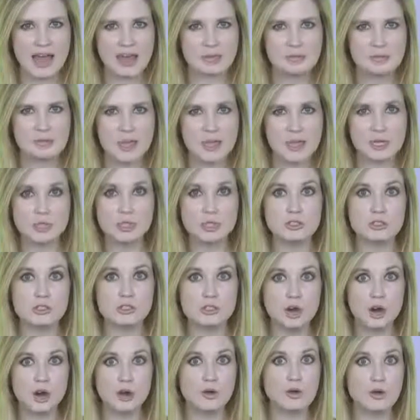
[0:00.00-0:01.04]
adaptations
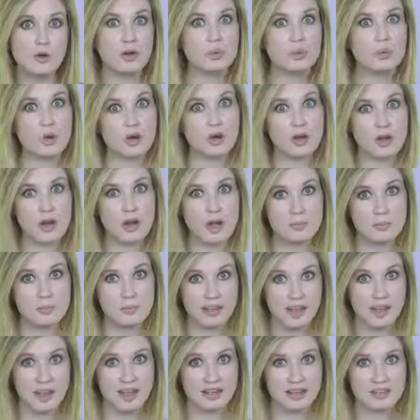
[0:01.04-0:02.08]
darker and more
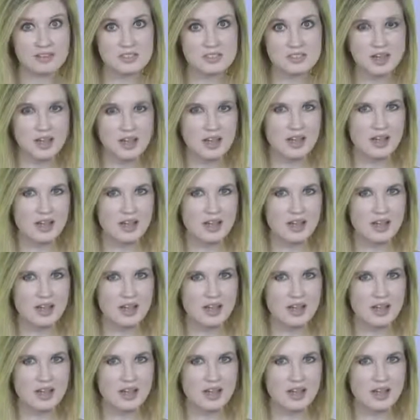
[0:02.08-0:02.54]
complex,